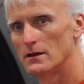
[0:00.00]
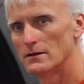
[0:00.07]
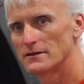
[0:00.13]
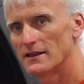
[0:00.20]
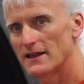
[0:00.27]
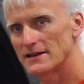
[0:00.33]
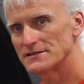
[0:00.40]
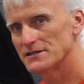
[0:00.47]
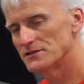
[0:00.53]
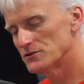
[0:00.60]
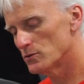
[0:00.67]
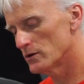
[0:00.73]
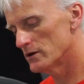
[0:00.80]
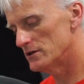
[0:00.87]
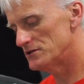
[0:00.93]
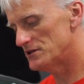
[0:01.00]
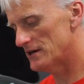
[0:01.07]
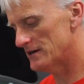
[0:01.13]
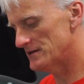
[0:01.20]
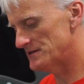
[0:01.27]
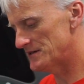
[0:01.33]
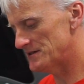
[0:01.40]
The last sensor we're going to
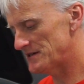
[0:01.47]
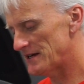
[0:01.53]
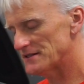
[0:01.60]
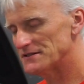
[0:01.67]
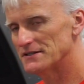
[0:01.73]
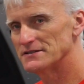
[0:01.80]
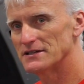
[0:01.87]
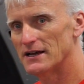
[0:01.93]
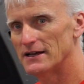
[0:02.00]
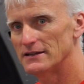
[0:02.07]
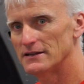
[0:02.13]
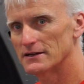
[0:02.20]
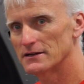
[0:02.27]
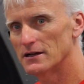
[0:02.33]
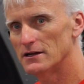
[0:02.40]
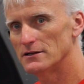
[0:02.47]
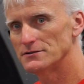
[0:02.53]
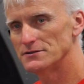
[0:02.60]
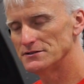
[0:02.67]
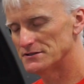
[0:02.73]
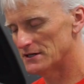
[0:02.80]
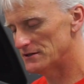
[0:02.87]
check is this SSI
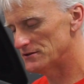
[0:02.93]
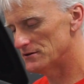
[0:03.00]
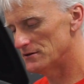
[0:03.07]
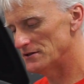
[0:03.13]
Technologies sensor.